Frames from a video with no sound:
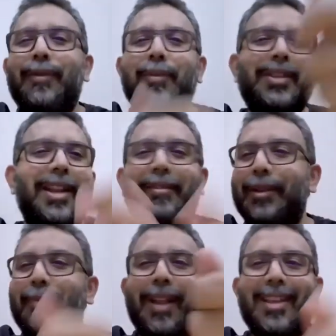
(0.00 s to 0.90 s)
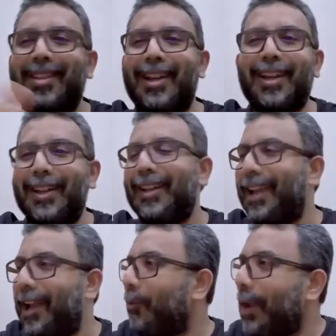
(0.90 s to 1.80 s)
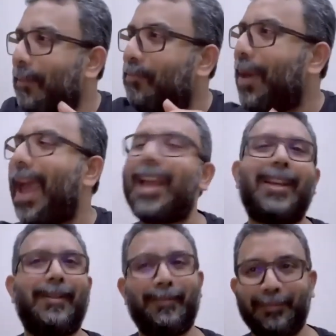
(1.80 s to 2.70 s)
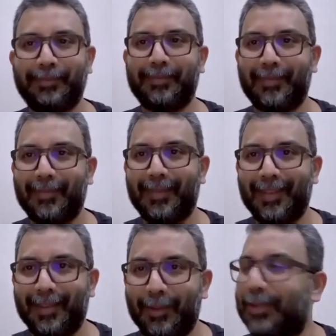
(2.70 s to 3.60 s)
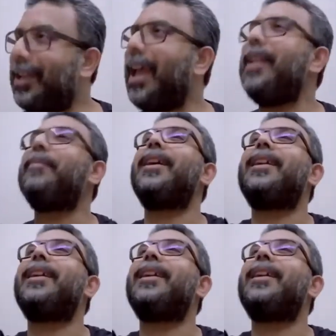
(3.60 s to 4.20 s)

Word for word: from Central Plaza and went back to tell my